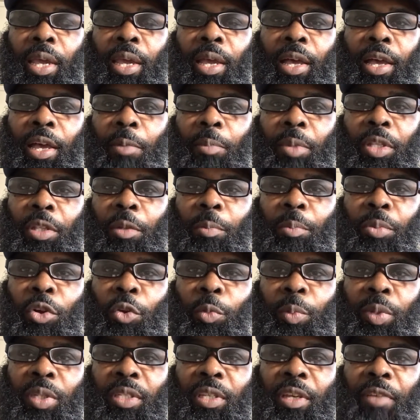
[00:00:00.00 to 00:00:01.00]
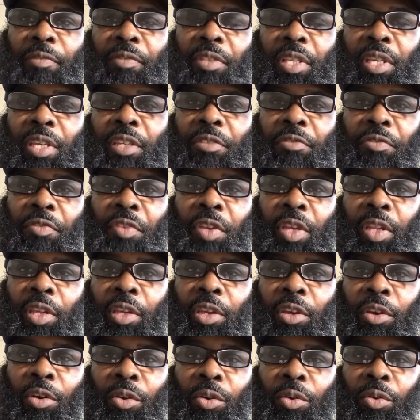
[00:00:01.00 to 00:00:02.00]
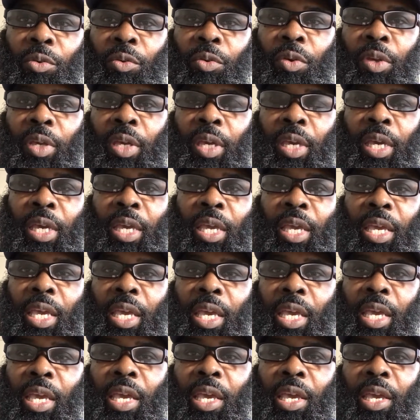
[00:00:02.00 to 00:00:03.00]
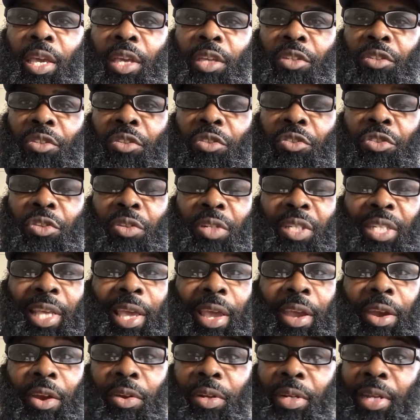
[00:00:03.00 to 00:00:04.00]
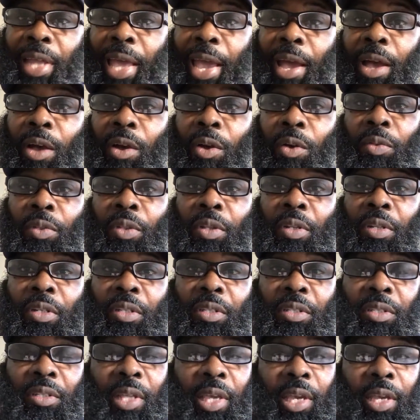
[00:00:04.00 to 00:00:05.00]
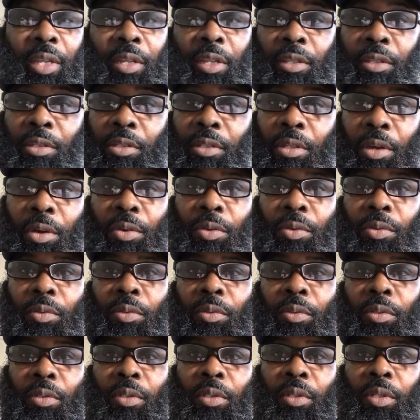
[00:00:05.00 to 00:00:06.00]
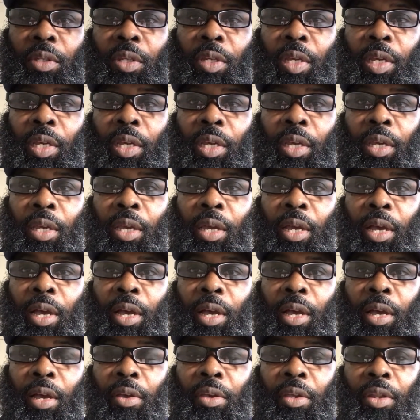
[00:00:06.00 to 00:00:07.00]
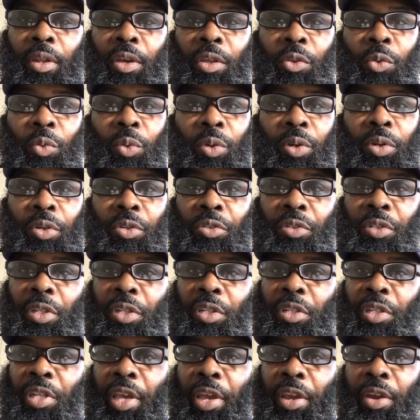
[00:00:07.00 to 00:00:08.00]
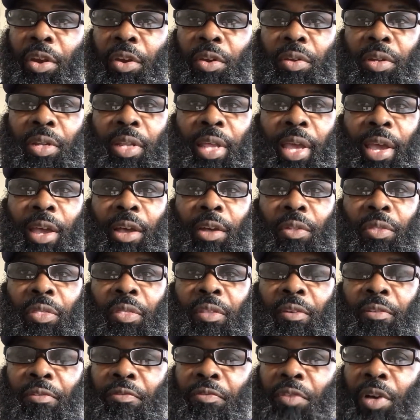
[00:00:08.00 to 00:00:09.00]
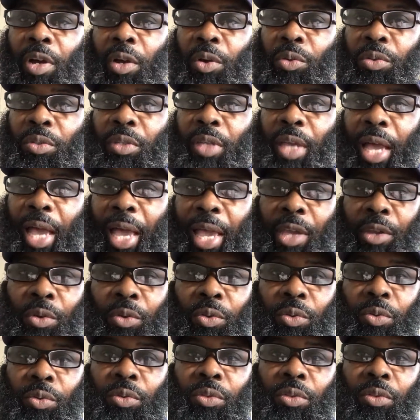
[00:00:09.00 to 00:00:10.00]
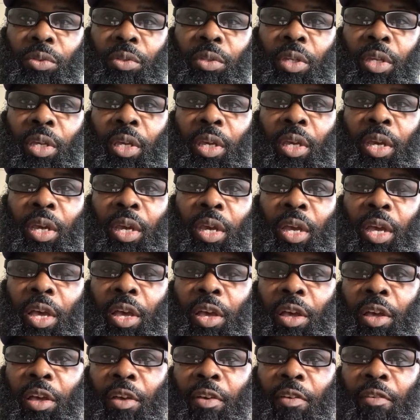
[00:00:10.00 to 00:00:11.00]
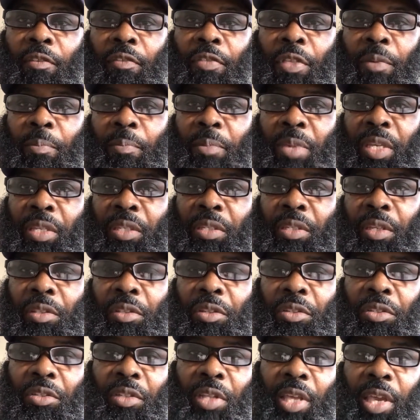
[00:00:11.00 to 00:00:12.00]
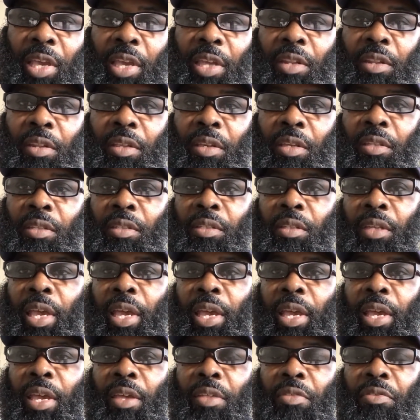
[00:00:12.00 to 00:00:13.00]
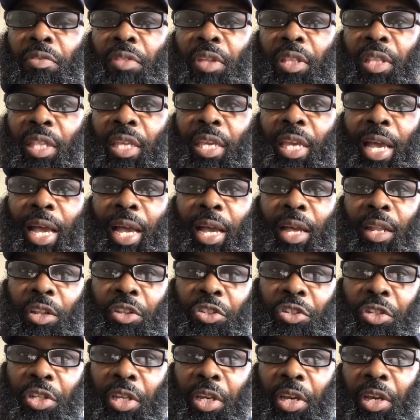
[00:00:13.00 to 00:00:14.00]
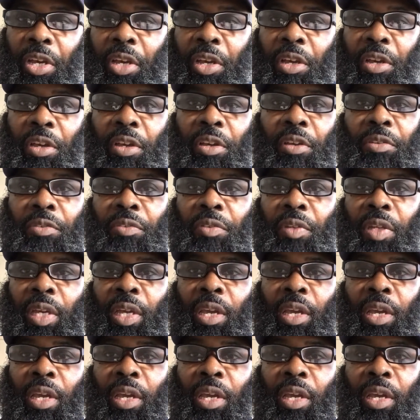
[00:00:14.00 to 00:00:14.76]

Uh, but the purpose of this video is to tear down the standing stones. Uh, in other words, to tear down the false idols of the misunderstandings and the theology of,